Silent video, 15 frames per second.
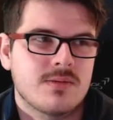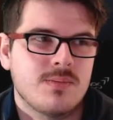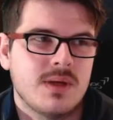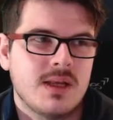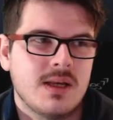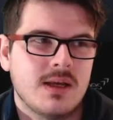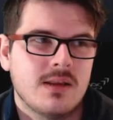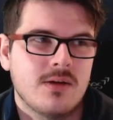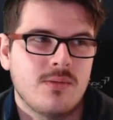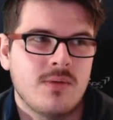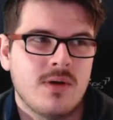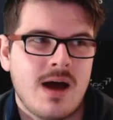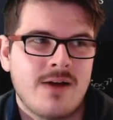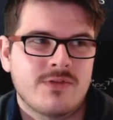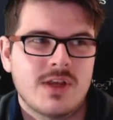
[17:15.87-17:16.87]
meaning that
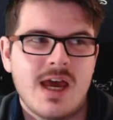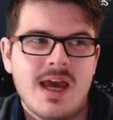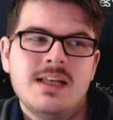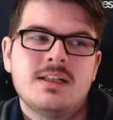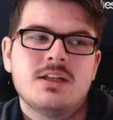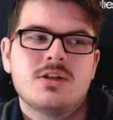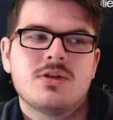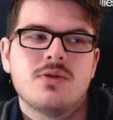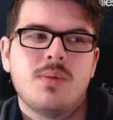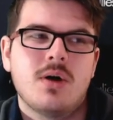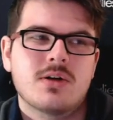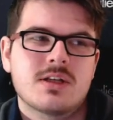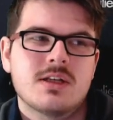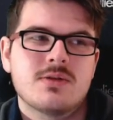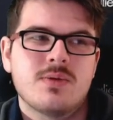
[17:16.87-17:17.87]
after 82
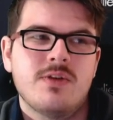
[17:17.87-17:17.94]
boxes,